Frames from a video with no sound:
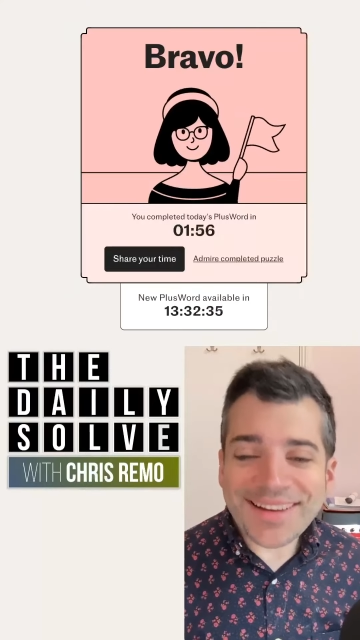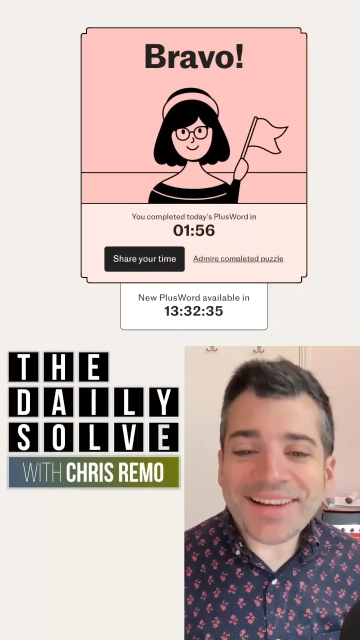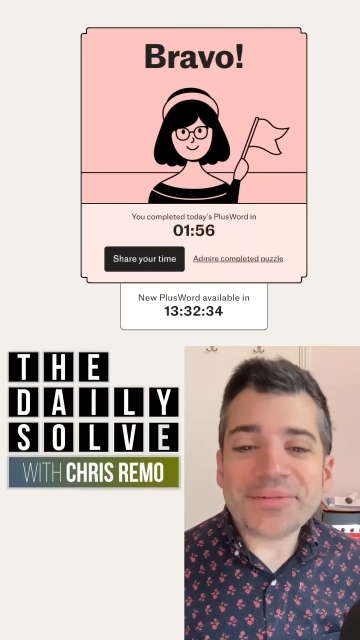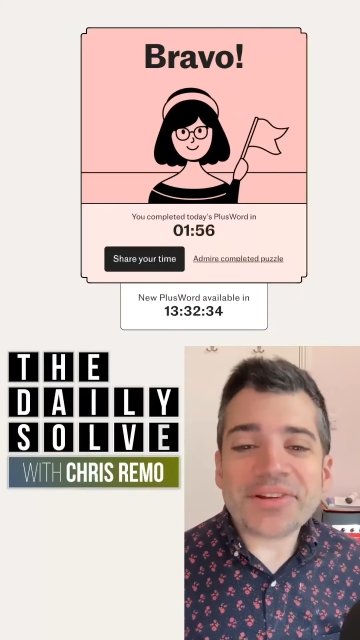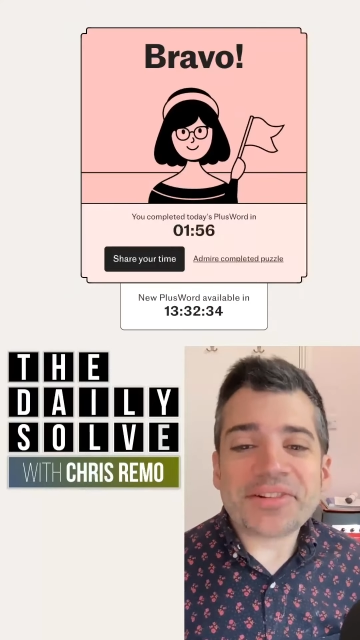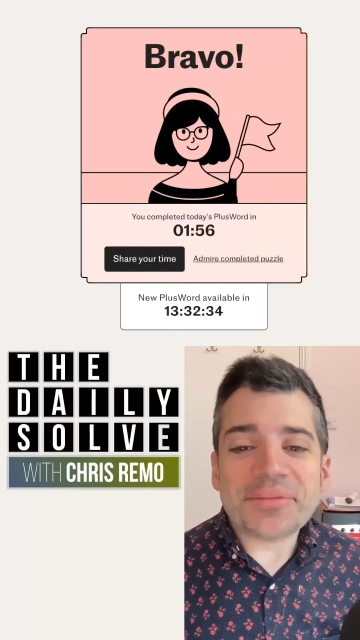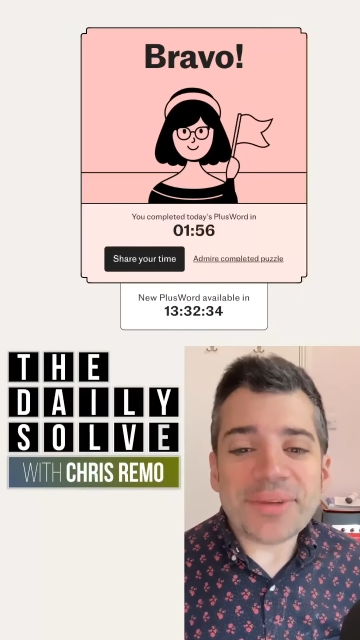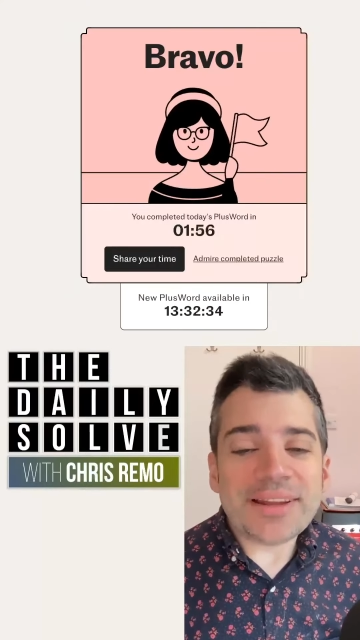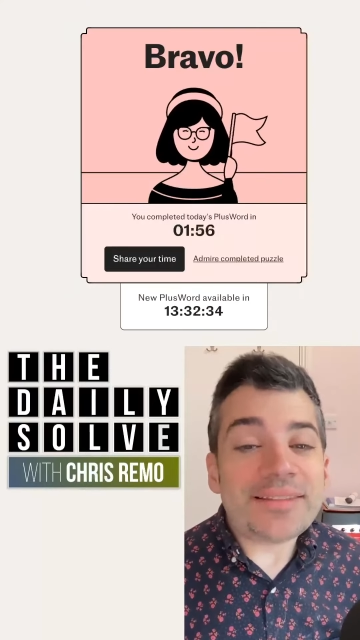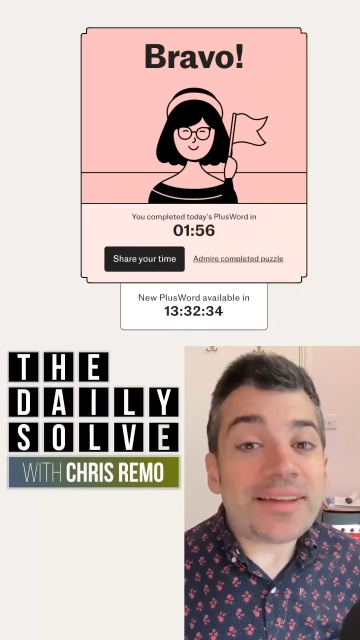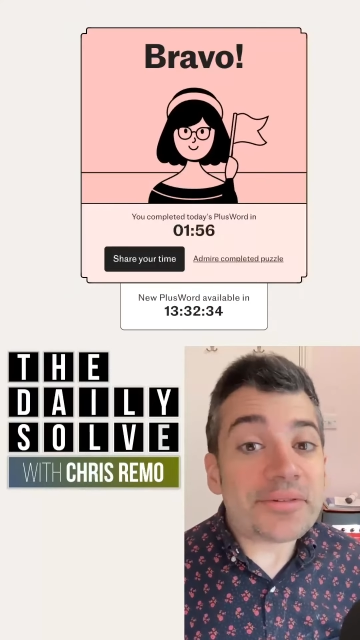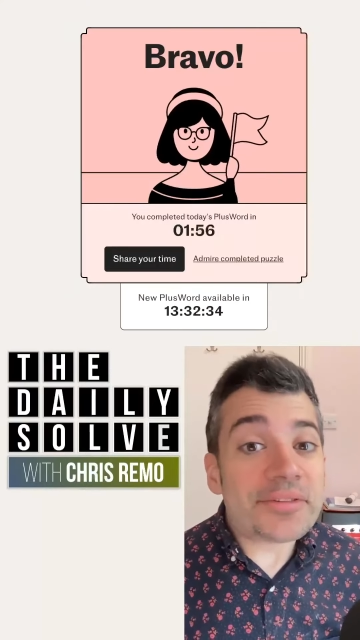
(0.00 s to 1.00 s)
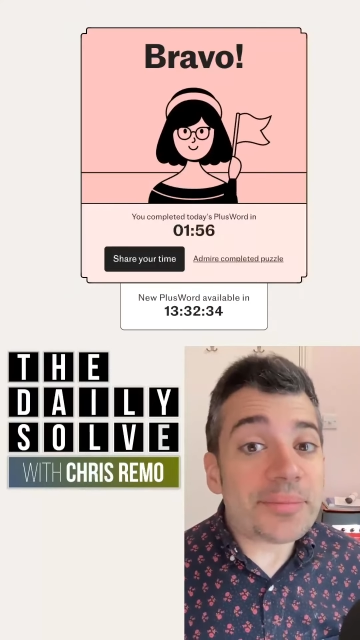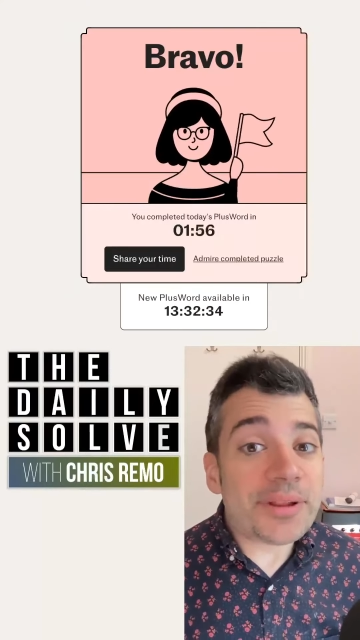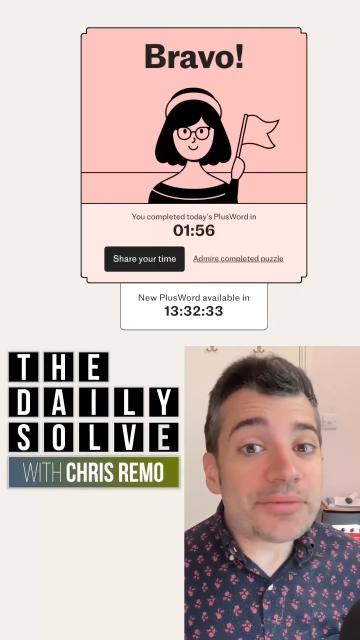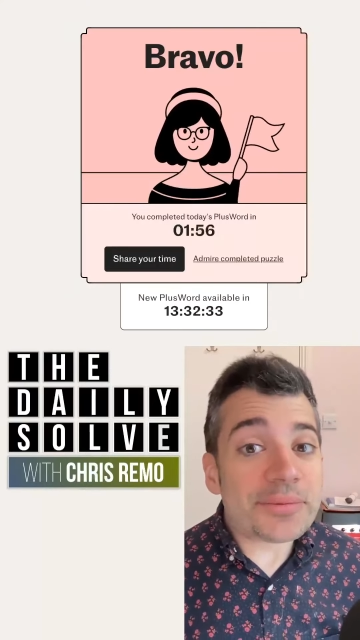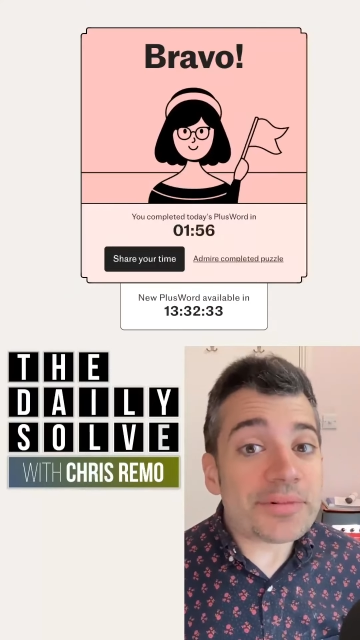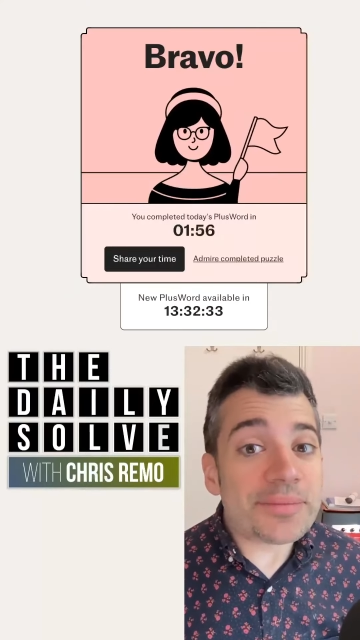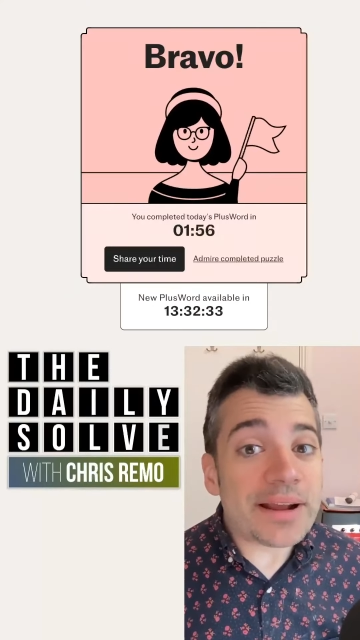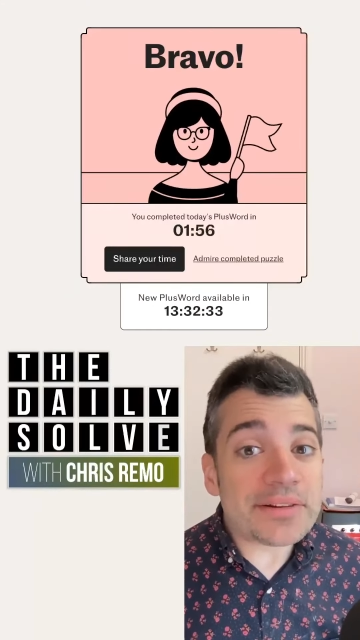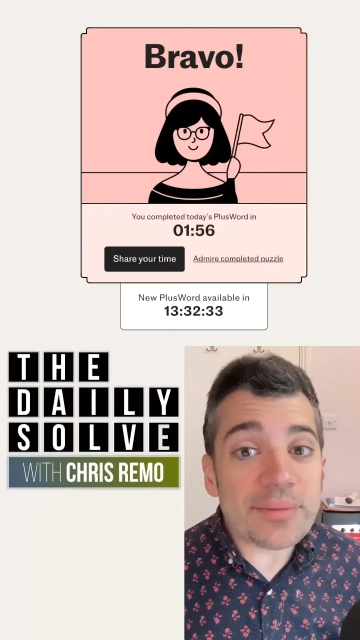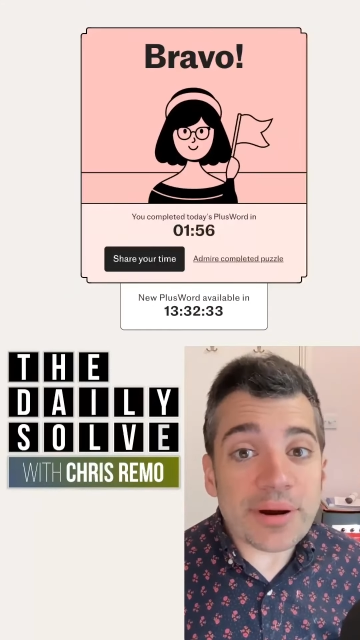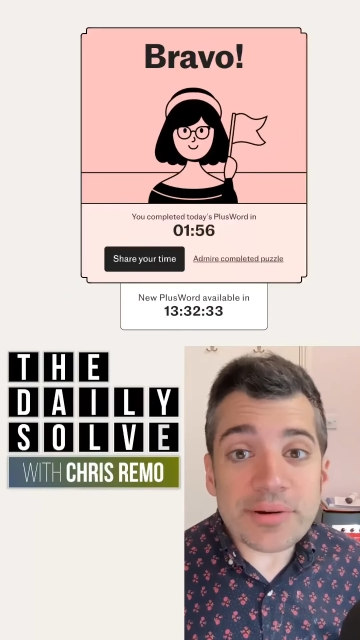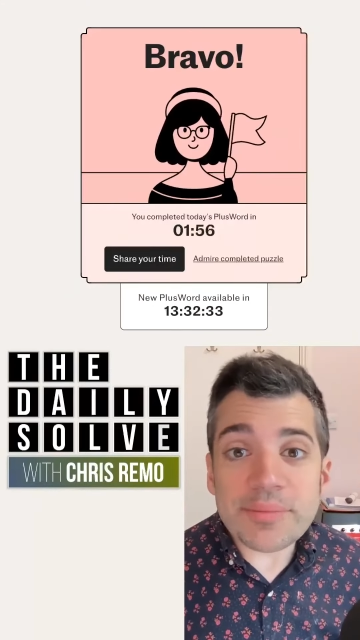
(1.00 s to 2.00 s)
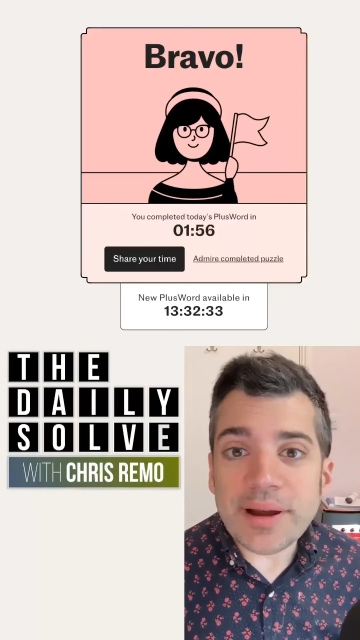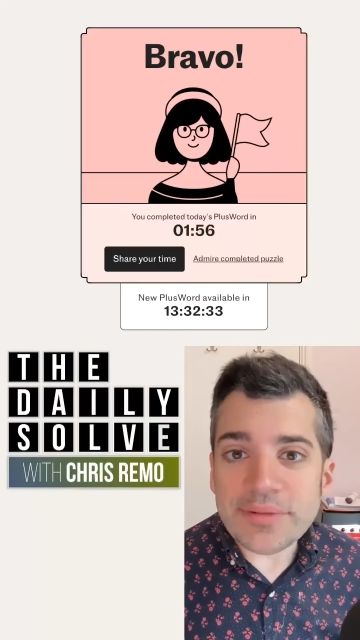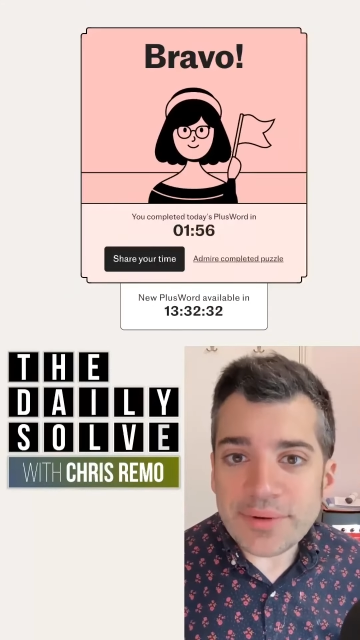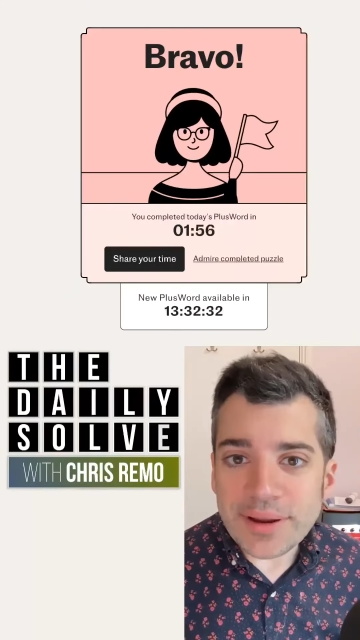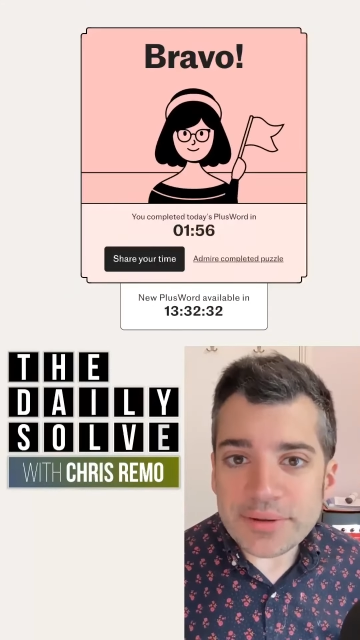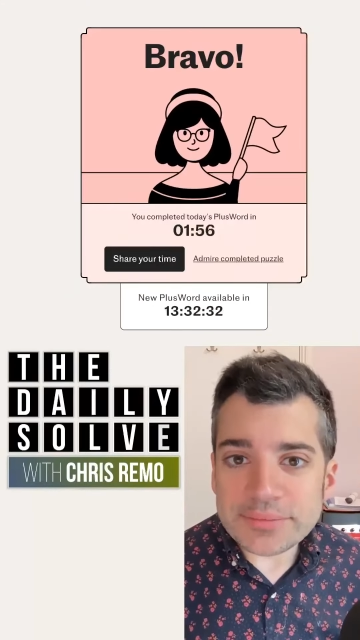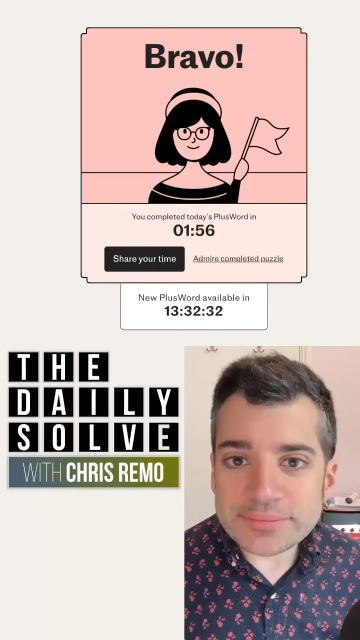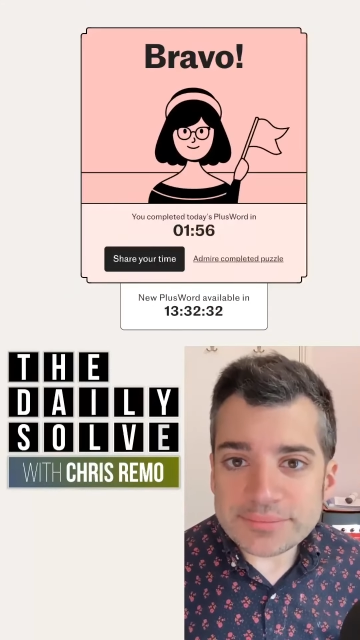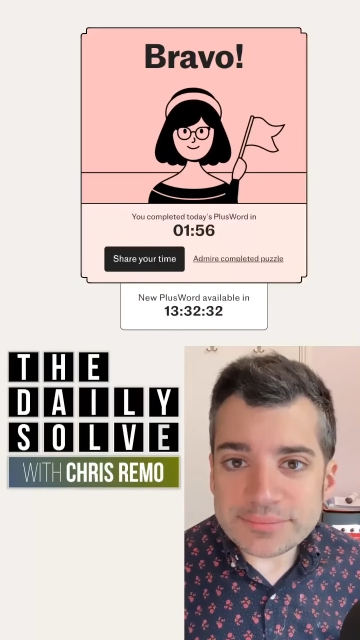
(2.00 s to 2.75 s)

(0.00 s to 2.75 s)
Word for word: I must admit. That was the PlusWord. Back tomorrow. Bye for now.